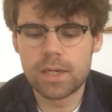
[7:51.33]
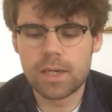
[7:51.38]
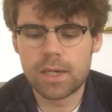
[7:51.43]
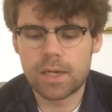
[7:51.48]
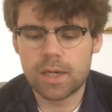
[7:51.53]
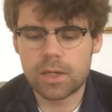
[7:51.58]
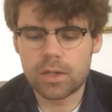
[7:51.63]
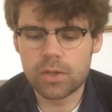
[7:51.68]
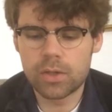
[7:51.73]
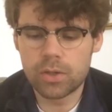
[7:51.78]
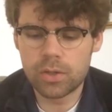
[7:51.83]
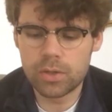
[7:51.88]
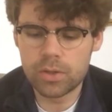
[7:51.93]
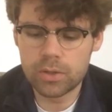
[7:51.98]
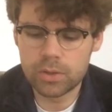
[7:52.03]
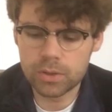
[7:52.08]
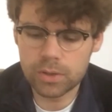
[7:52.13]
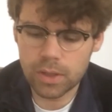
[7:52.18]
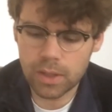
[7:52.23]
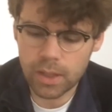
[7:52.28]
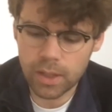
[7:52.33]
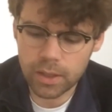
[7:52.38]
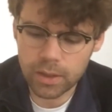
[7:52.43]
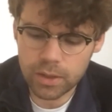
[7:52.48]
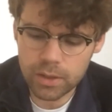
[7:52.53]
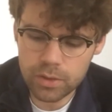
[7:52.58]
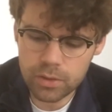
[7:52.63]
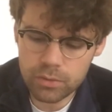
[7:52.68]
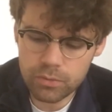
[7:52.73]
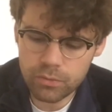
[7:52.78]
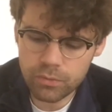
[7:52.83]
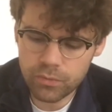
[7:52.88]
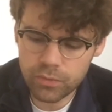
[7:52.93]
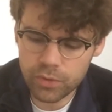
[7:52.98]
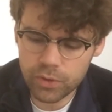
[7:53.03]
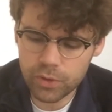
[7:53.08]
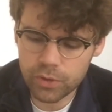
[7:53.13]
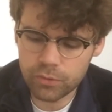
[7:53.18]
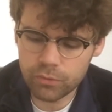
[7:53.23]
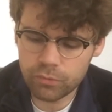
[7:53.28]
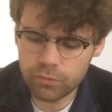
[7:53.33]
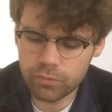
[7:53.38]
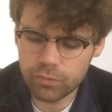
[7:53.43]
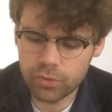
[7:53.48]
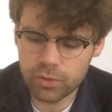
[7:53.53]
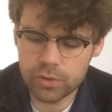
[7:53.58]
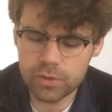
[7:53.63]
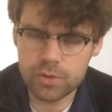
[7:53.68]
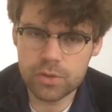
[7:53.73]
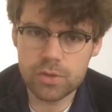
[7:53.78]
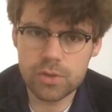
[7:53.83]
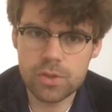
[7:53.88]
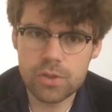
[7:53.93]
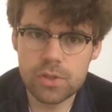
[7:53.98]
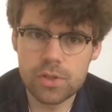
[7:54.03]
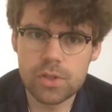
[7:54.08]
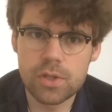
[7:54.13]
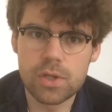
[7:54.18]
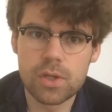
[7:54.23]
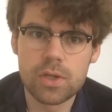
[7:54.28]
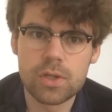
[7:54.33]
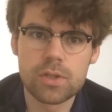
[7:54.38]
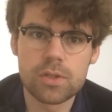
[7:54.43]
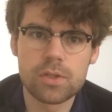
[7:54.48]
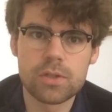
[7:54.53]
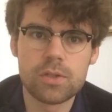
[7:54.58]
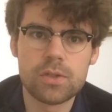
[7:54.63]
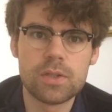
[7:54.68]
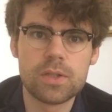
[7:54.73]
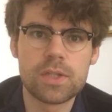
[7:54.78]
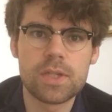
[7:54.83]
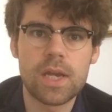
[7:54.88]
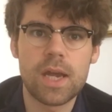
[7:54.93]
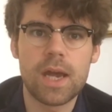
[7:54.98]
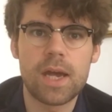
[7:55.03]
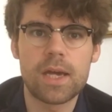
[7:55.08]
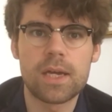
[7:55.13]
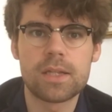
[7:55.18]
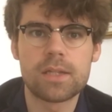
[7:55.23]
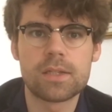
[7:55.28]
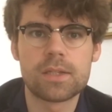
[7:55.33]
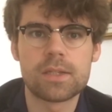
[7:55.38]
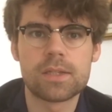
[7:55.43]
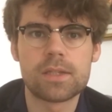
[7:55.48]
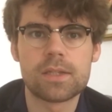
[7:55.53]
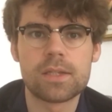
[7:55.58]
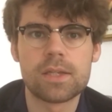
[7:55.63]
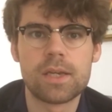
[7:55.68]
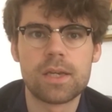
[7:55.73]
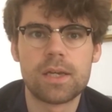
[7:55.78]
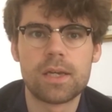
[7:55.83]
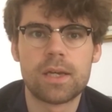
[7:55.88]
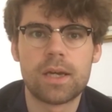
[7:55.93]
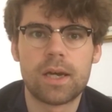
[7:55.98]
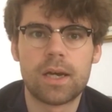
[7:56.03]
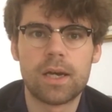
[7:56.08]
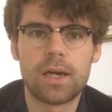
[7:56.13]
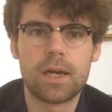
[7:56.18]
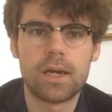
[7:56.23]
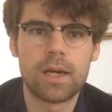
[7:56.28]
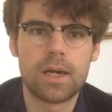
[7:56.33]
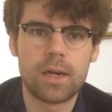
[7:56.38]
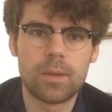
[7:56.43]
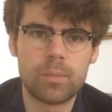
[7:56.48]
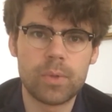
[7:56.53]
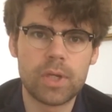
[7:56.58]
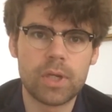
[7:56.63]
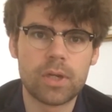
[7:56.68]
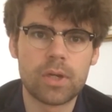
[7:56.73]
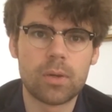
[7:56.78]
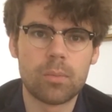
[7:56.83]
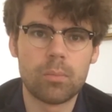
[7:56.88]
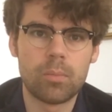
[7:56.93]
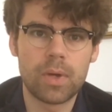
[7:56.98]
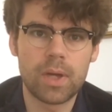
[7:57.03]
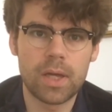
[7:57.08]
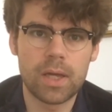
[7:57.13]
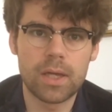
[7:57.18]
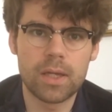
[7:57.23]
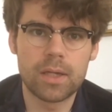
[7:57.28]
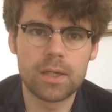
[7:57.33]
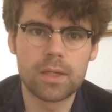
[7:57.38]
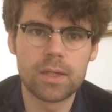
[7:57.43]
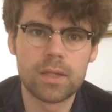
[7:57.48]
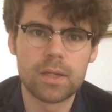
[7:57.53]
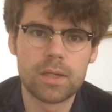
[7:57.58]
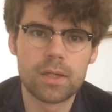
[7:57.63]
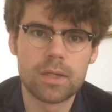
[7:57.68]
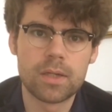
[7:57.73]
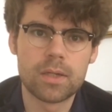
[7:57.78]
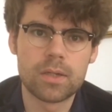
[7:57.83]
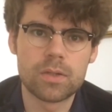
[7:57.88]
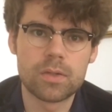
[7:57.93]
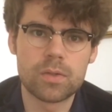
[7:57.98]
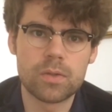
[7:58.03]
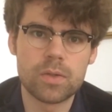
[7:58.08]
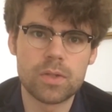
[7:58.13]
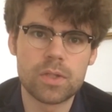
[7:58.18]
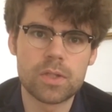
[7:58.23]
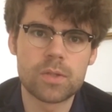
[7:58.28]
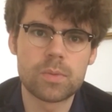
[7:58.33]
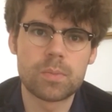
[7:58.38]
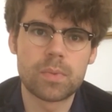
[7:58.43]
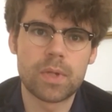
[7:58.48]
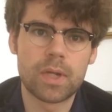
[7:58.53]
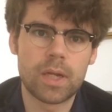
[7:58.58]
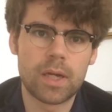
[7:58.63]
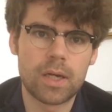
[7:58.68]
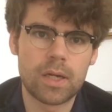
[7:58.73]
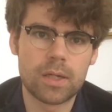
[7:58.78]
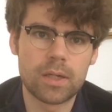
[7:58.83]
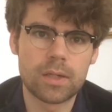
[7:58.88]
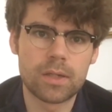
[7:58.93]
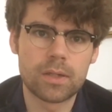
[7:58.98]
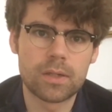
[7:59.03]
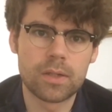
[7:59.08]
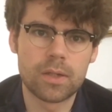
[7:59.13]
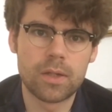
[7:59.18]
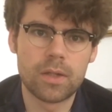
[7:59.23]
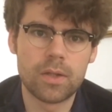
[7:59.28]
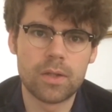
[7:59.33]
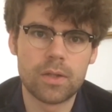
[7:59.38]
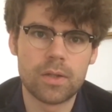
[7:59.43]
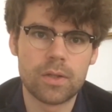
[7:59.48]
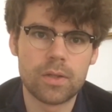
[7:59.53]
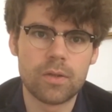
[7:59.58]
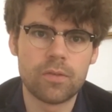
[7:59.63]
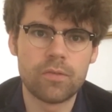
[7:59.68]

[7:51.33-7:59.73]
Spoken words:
are curled like new fern fronds." So his hands are being compared to this plant, the